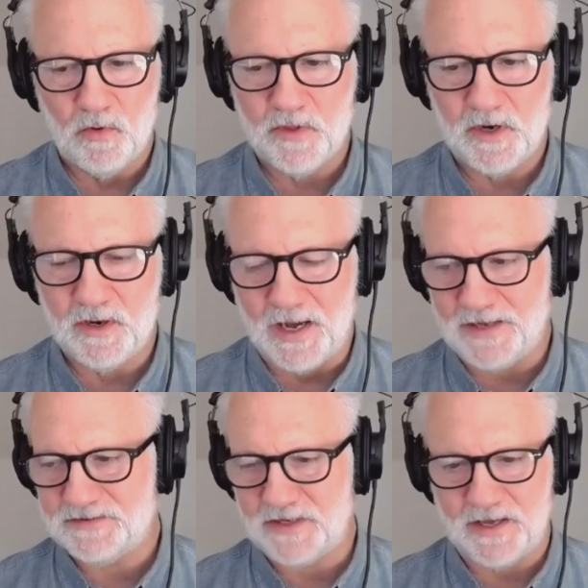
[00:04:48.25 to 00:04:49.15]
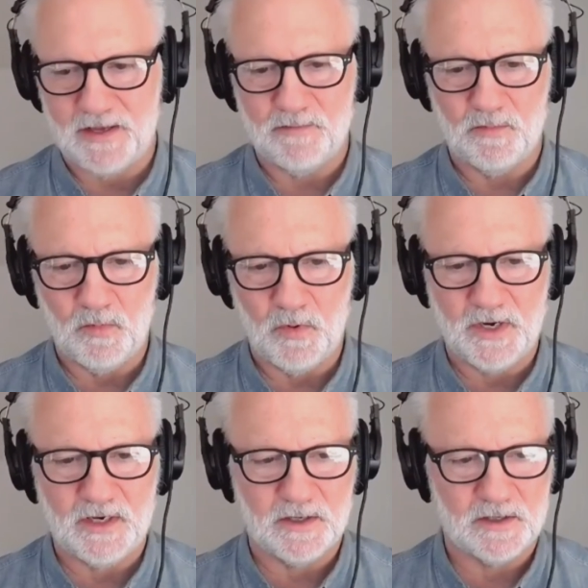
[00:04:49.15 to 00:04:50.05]
well, then I say,
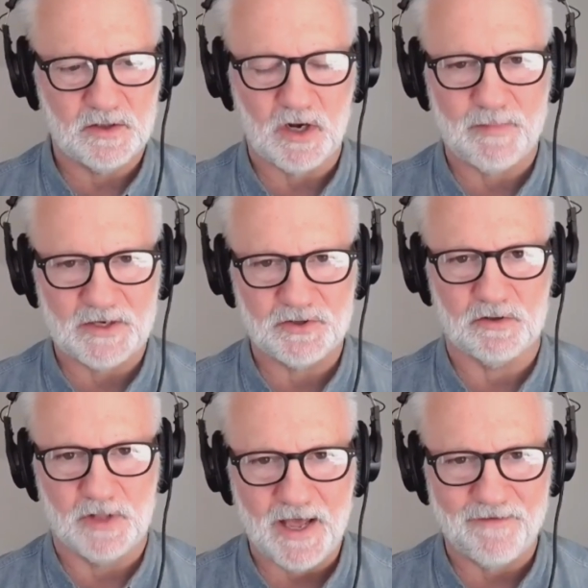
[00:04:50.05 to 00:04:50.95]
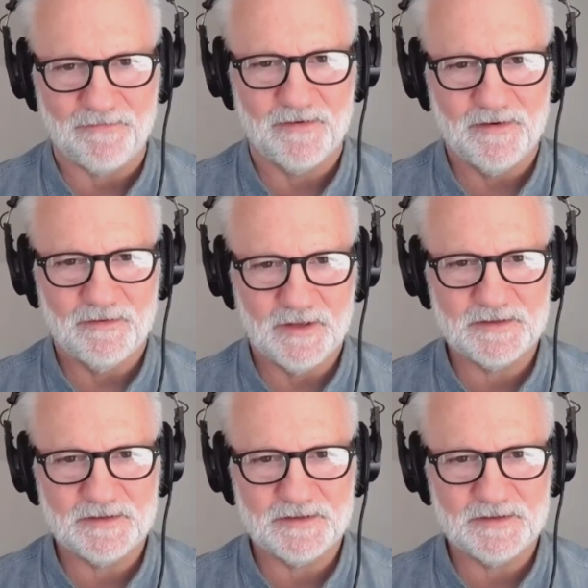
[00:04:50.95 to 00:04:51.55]
we need to talk about your life. Yeah.